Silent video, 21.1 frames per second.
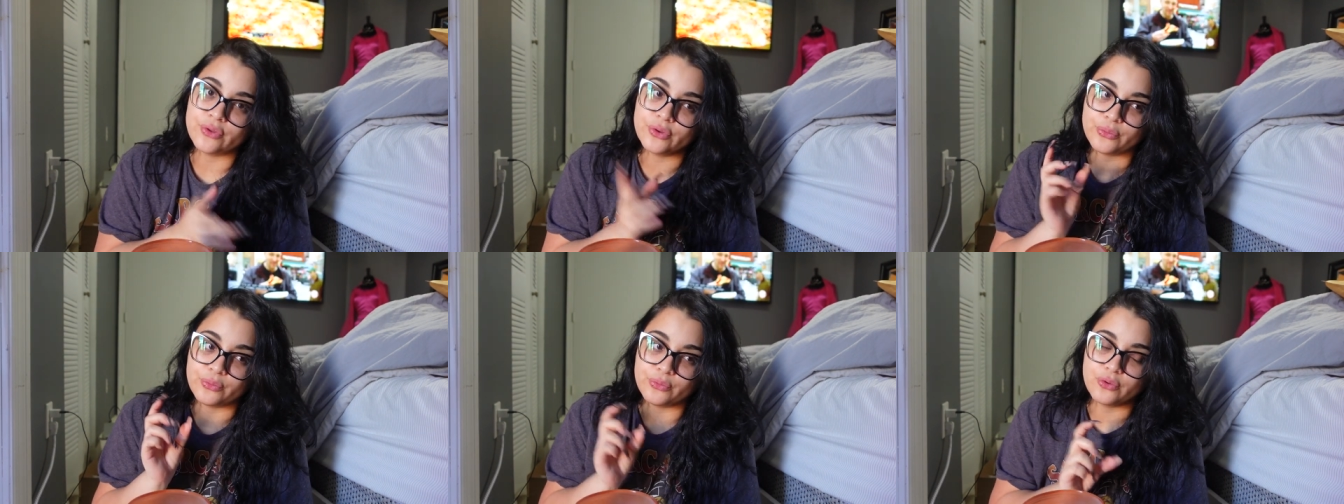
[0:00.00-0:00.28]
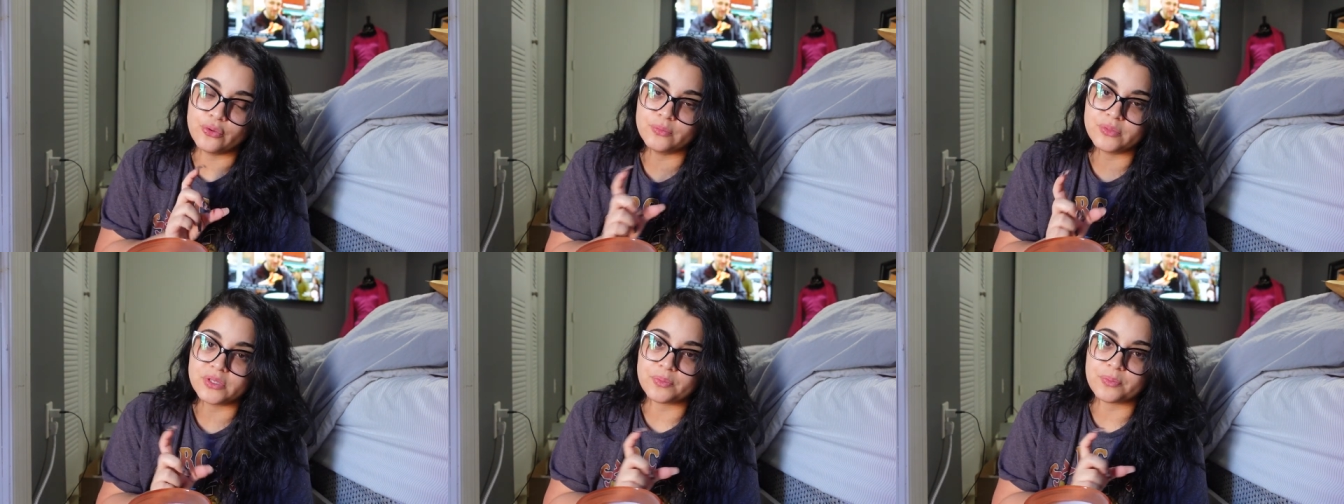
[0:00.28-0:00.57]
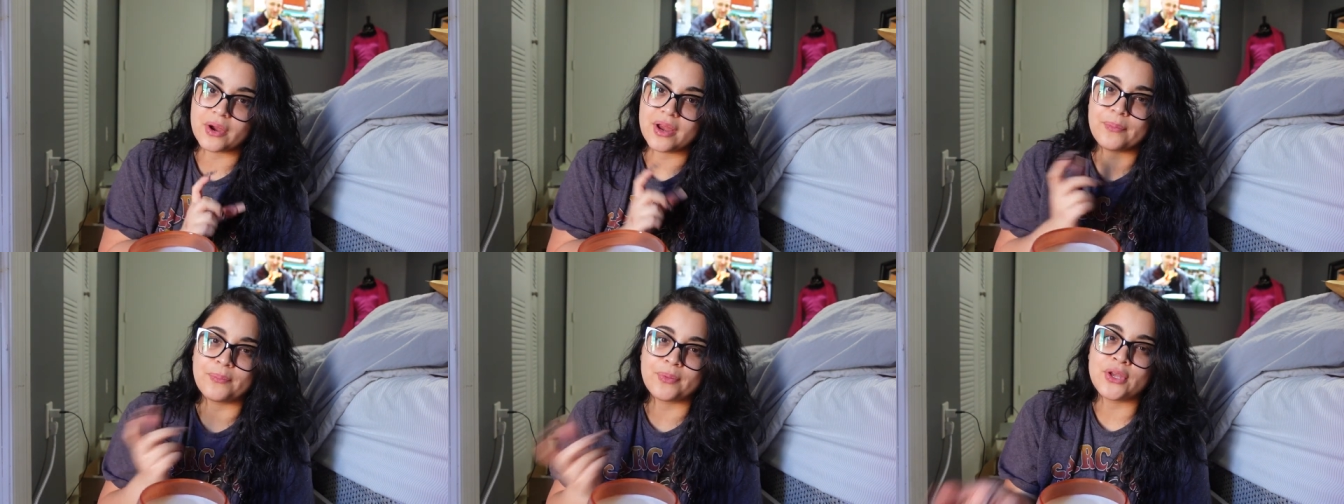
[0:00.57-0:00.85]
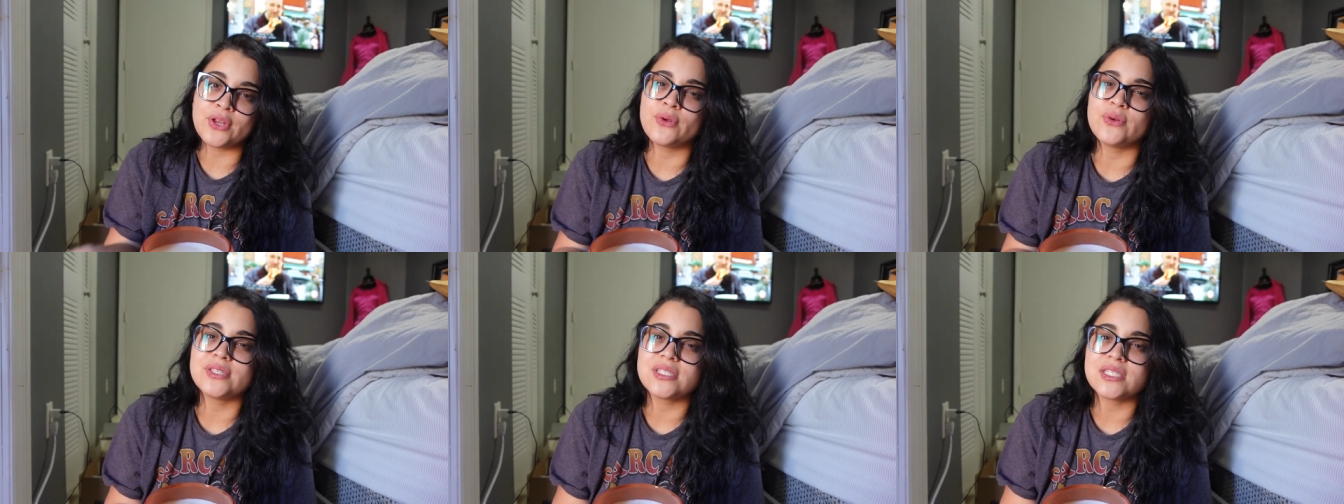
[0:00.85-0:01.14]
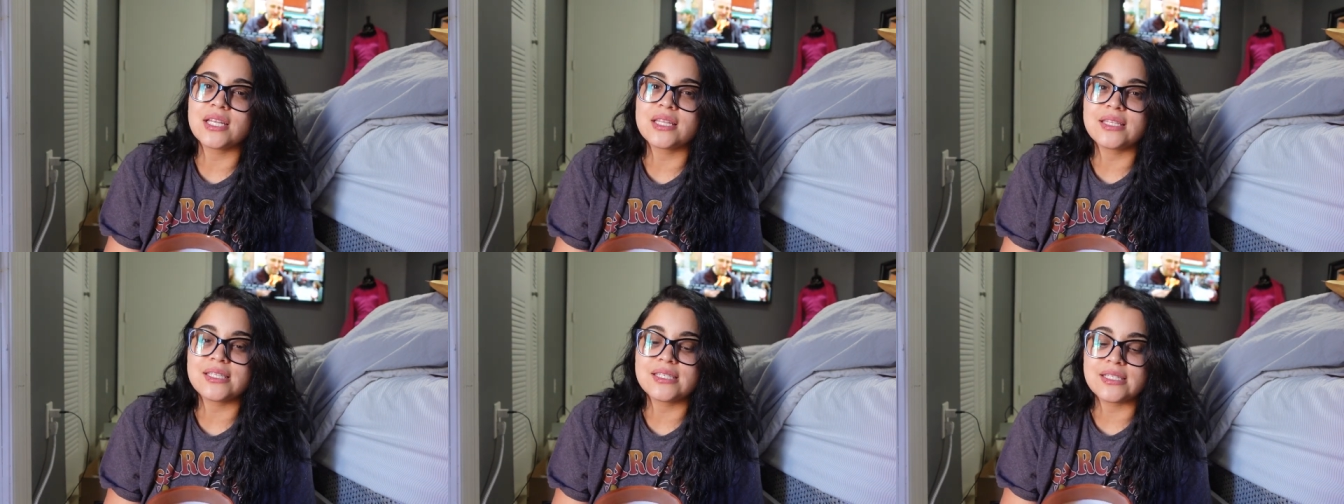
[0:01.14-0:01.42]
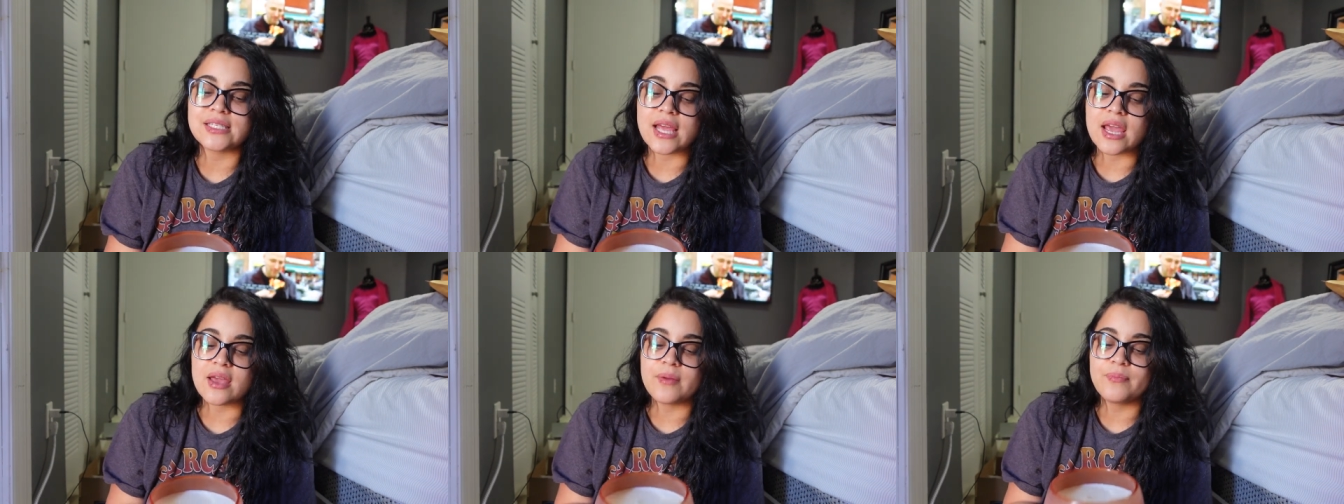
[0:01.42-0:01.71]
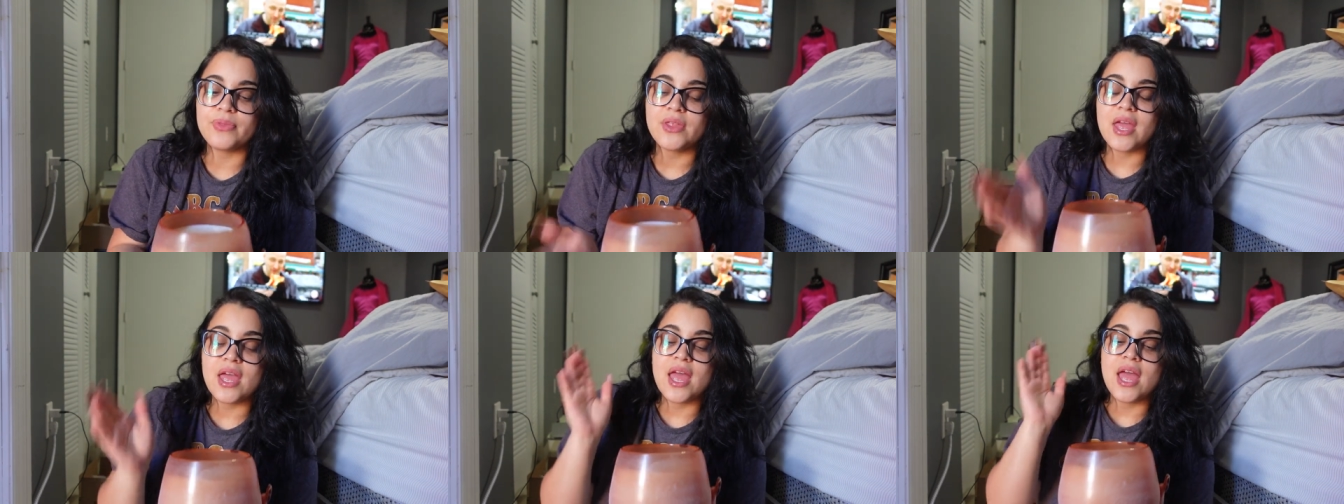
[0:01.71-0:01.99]
the room spray but you know it's not the
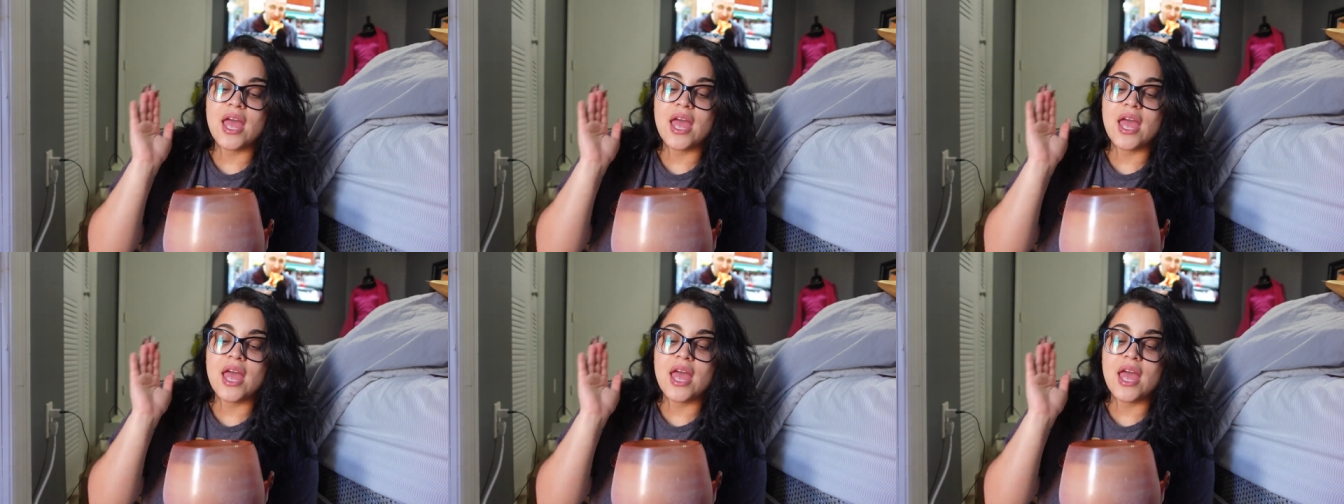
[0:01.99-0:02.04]
same